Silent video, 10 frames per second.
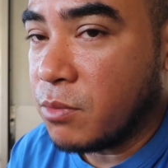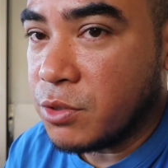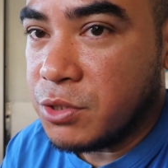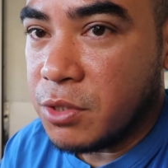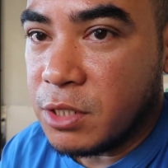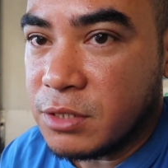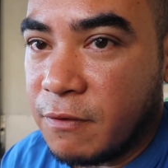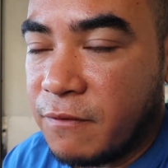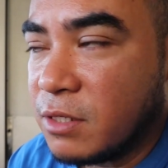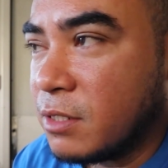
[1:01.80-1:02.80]
module is
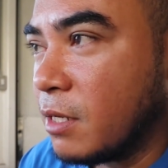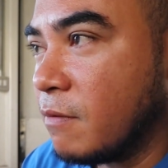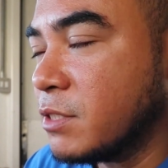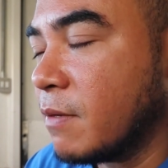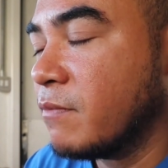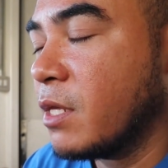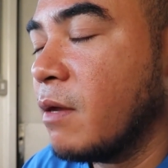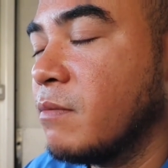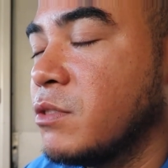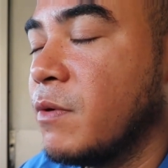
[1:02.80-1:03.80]
defective,
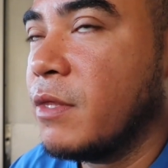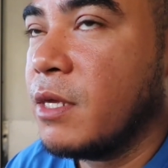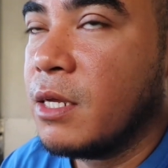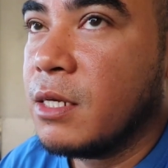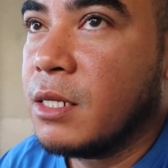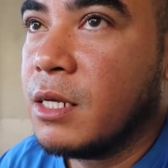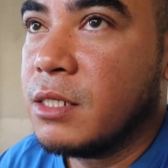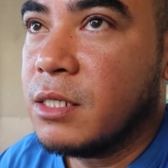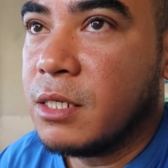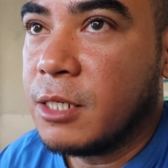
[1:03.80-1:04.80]
sometimes we think
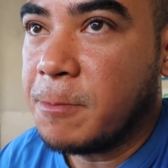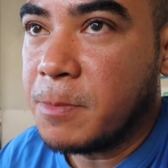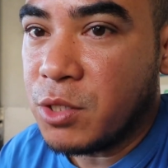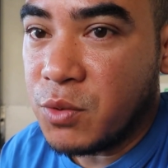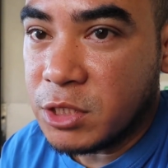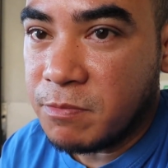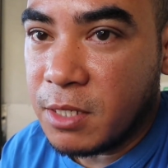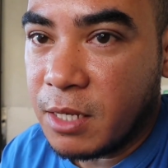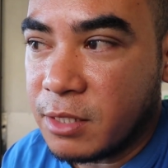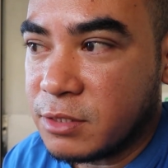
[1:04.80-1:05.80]
that uh, the U S
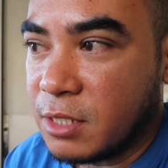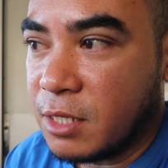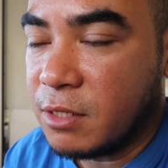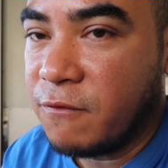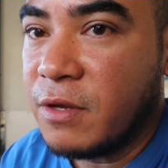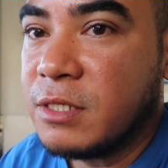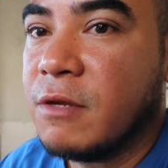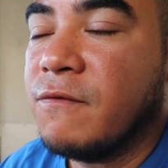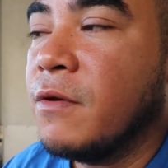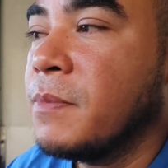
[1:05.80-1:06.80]
B is uh,
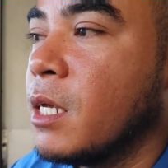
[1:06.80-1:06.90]
defective.